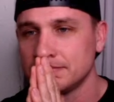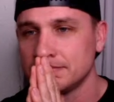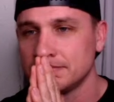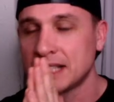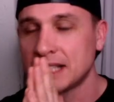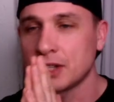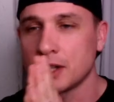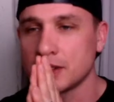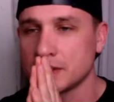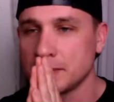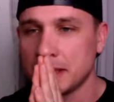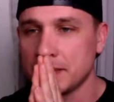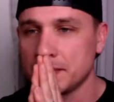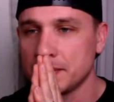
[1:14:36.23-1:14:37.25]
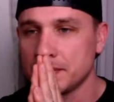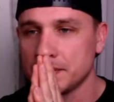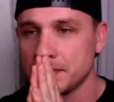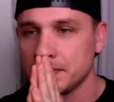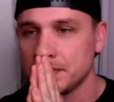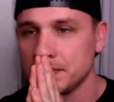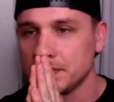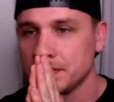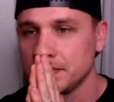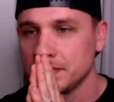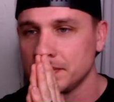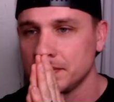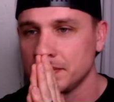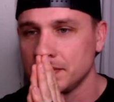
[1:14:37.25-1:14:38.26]
That's awesome, man.
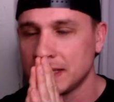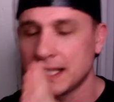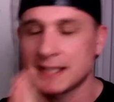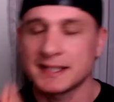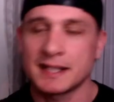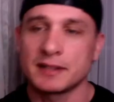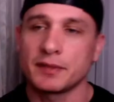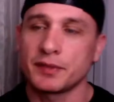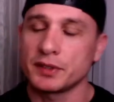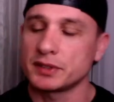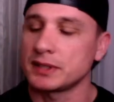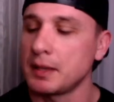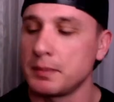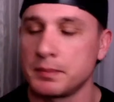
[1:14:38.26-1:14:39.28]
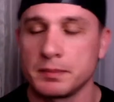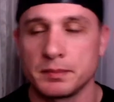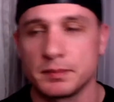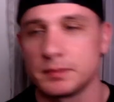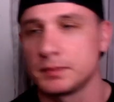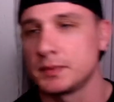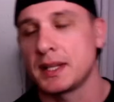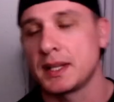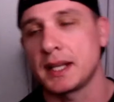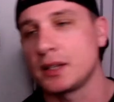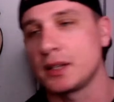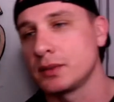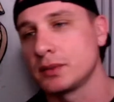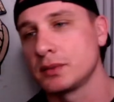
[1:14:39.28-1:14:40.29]
And that's not the first time. Thank
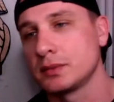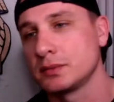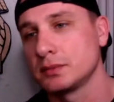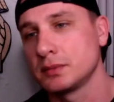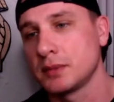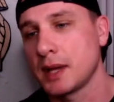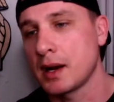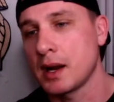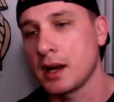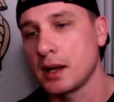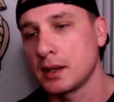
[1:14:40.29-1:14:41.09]
you. I...